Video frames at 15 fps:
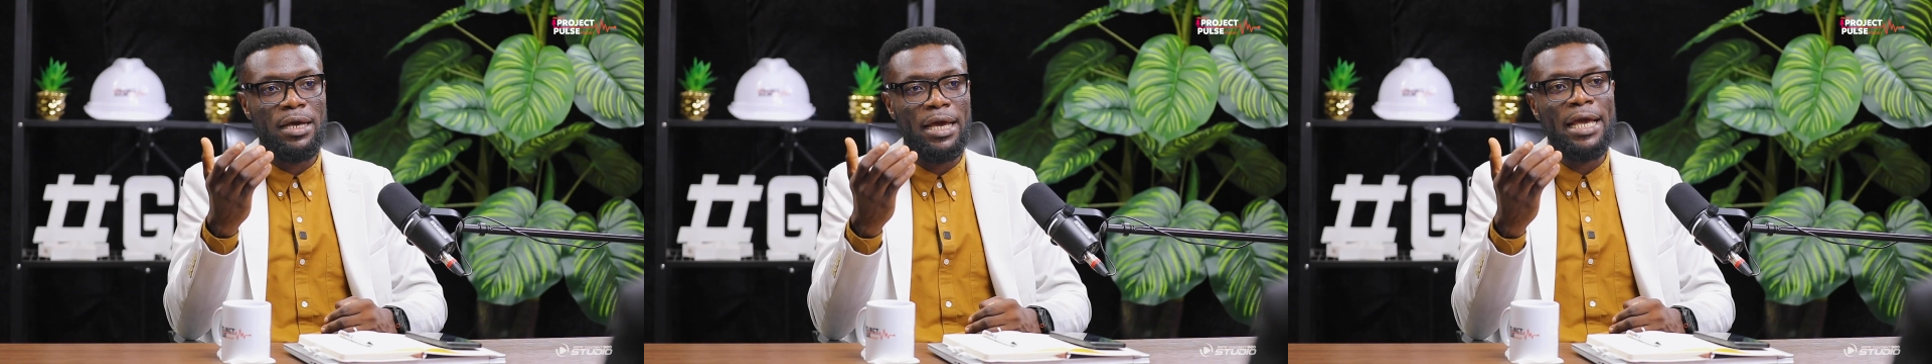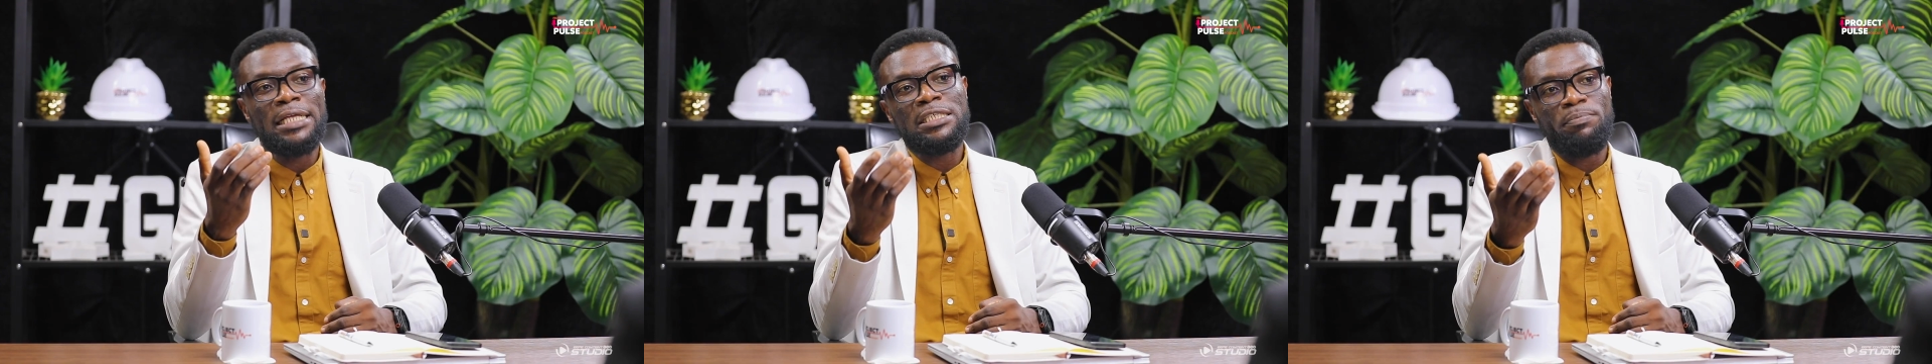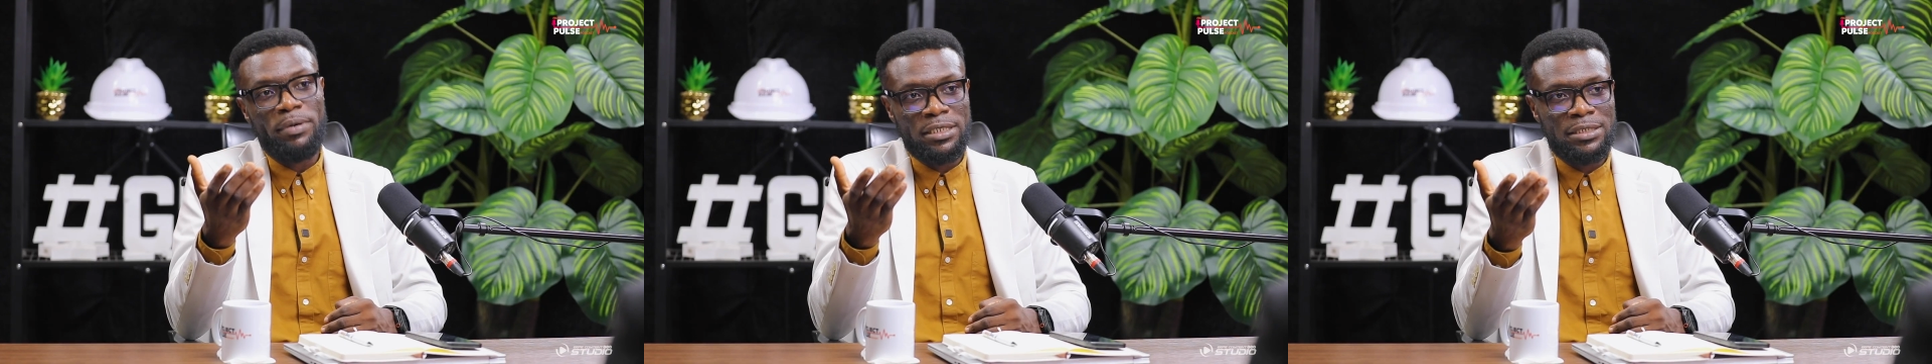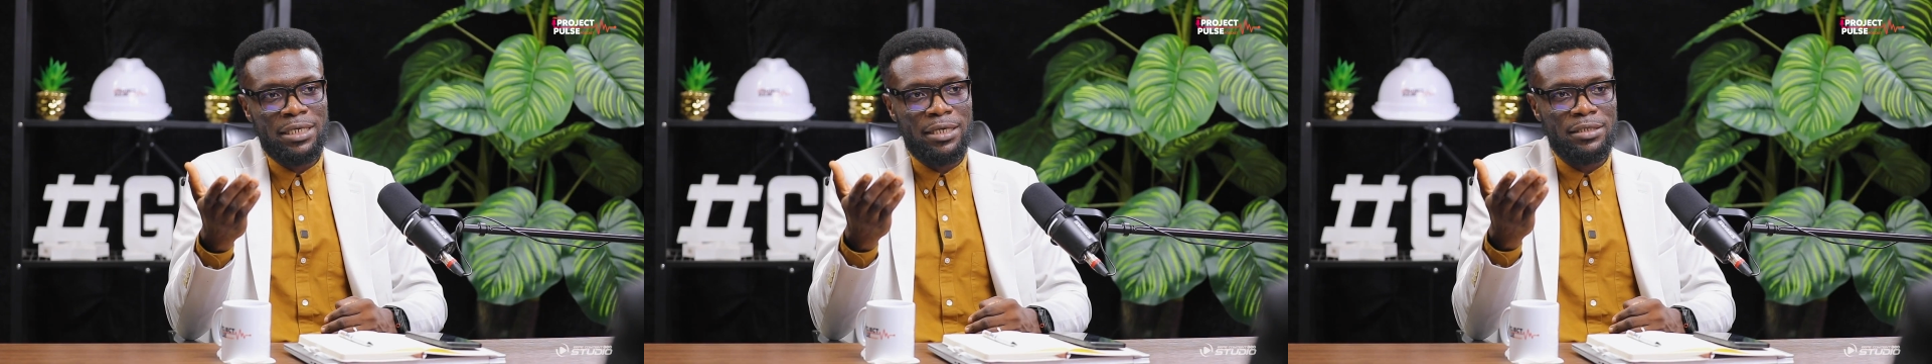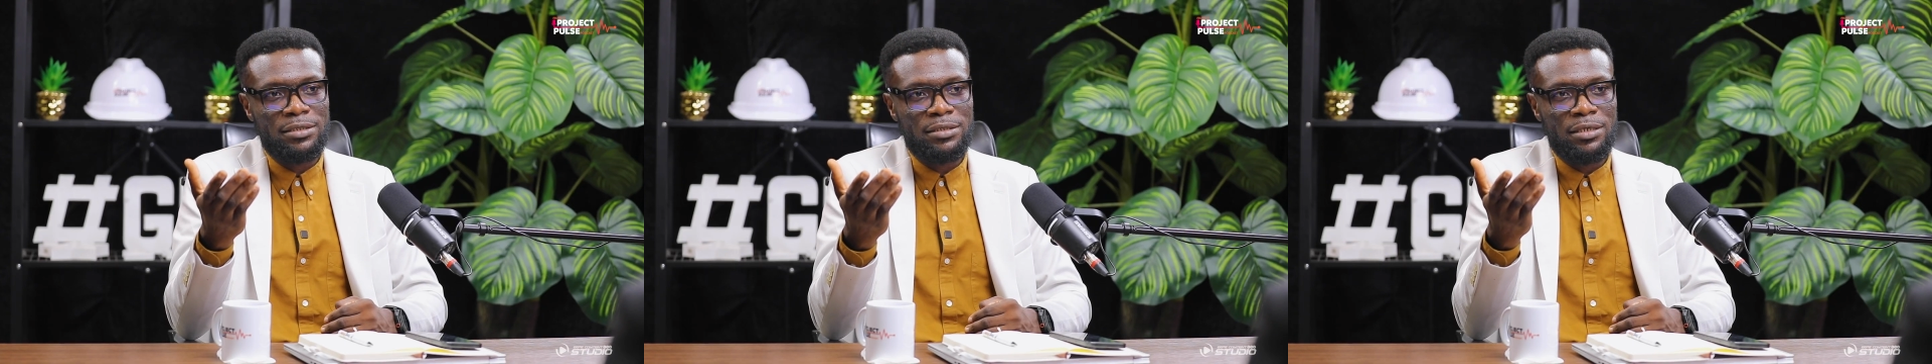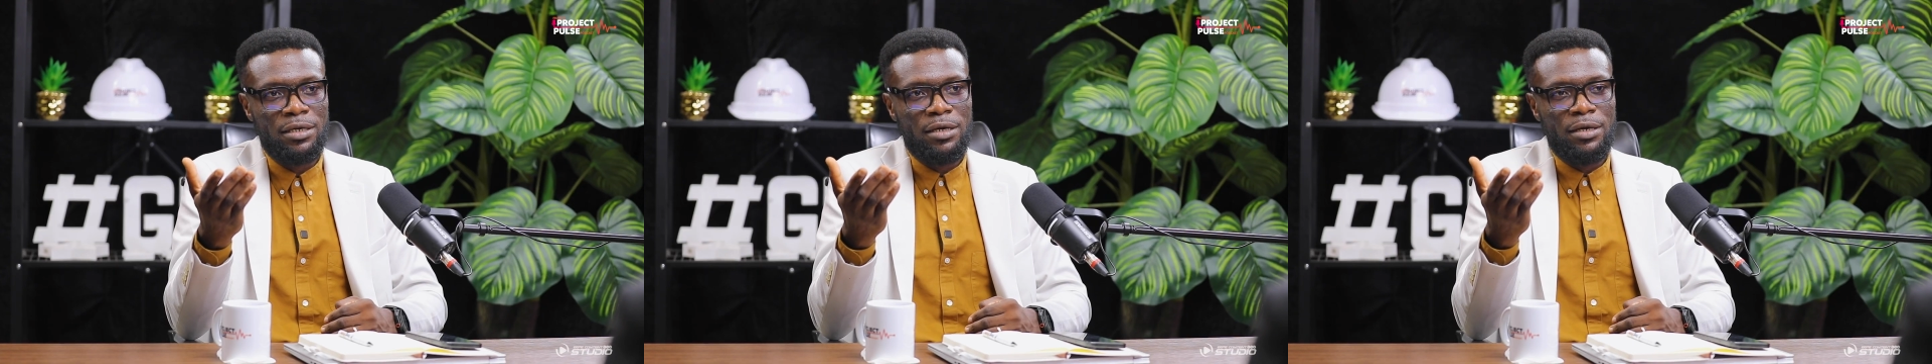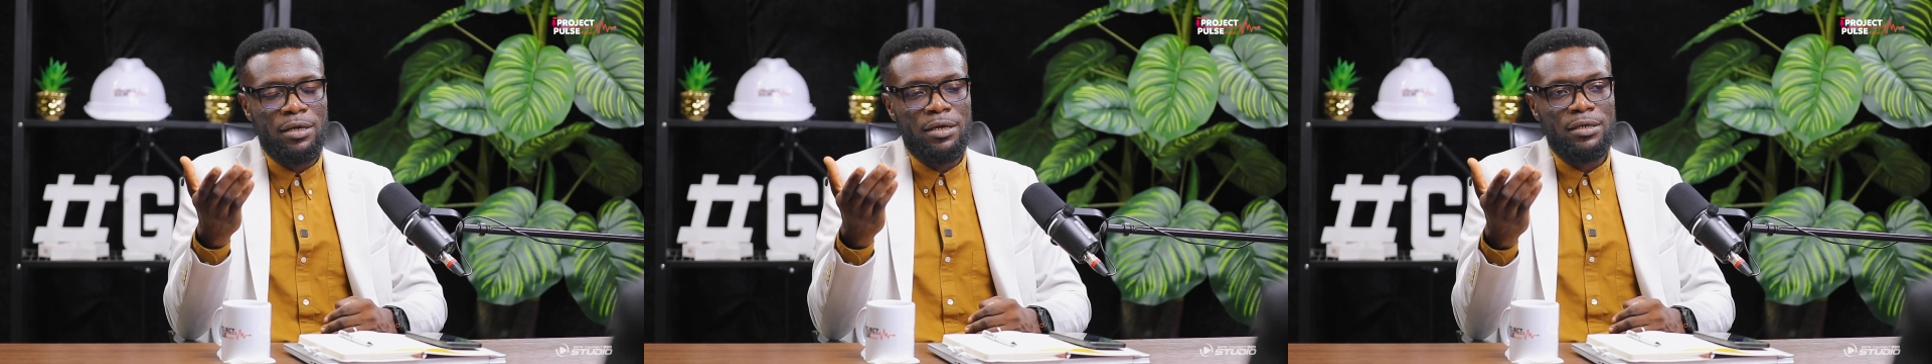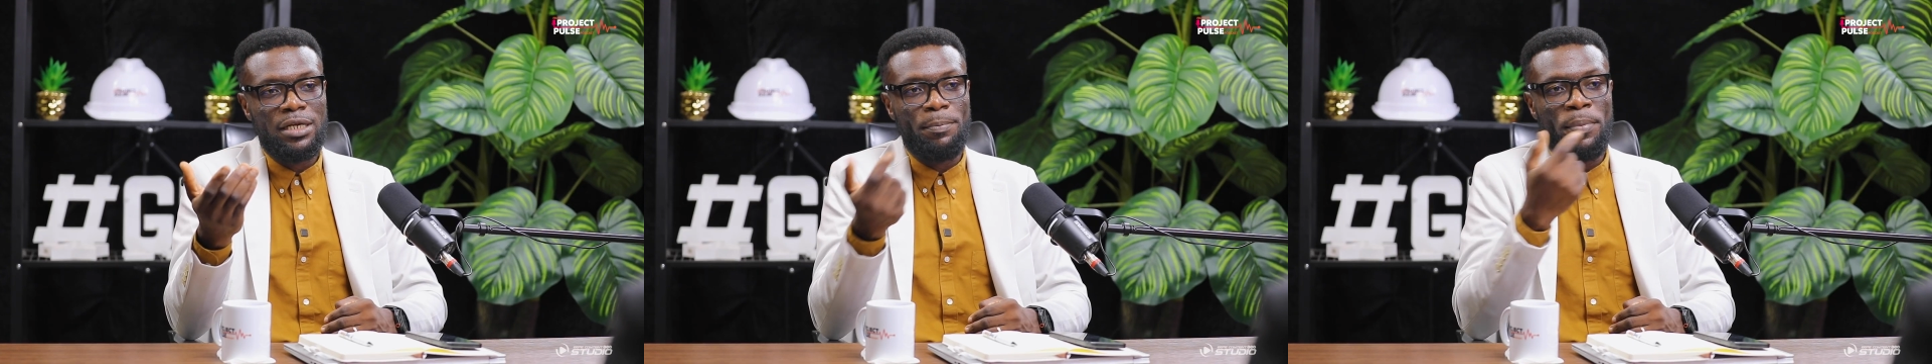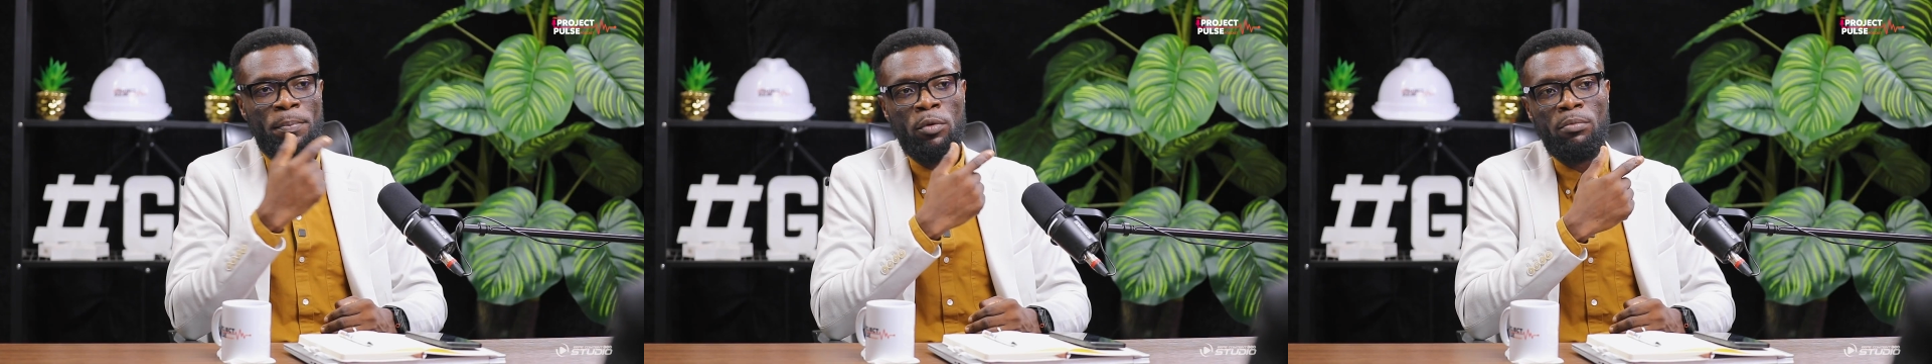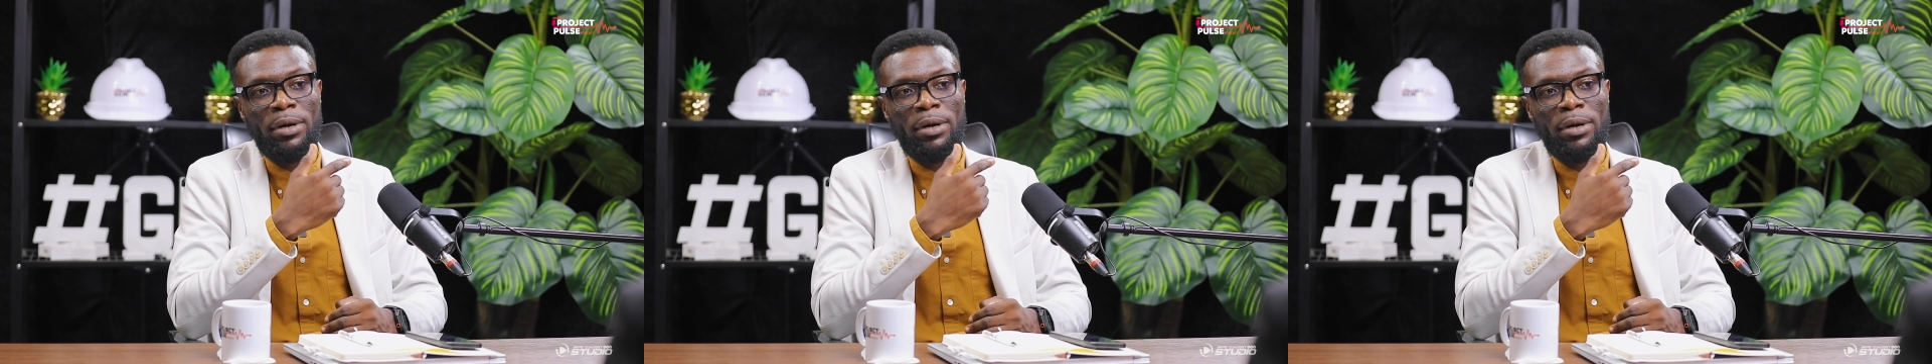80%, the people